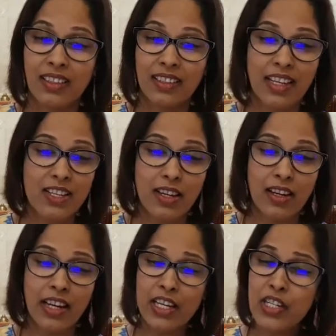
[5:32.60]
that
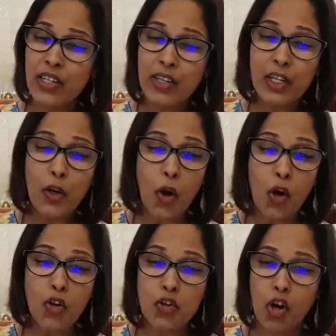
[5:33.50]
endearing,
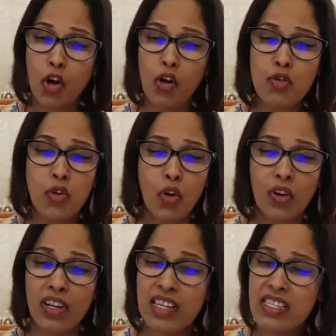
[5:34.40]
long drawn out
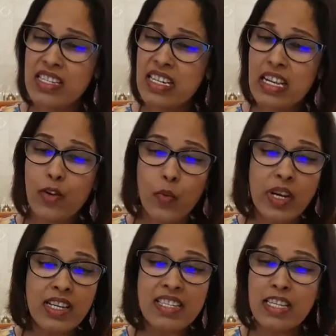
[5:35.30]
call still
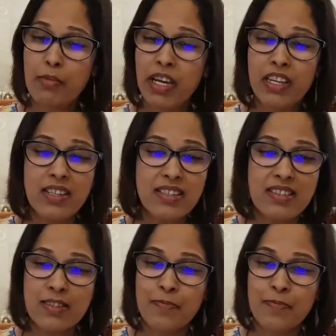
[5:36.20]
rings in my ears.